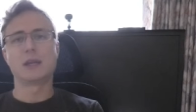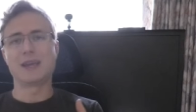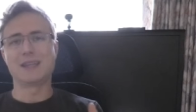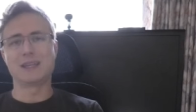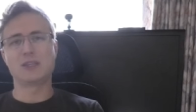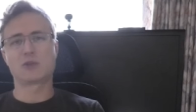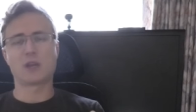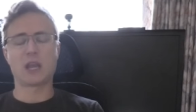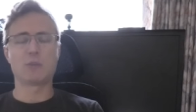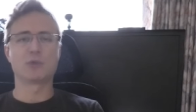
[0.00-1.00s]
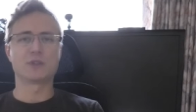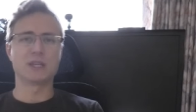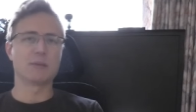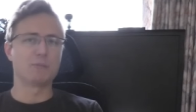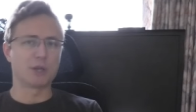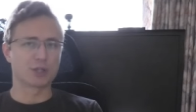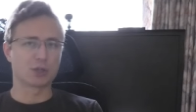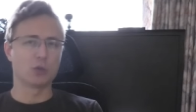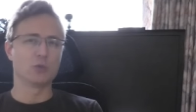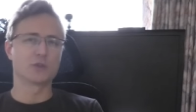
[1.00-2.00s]
and then you're able to get much
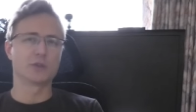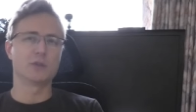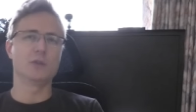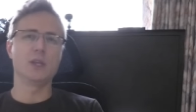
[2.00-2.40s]
closer to the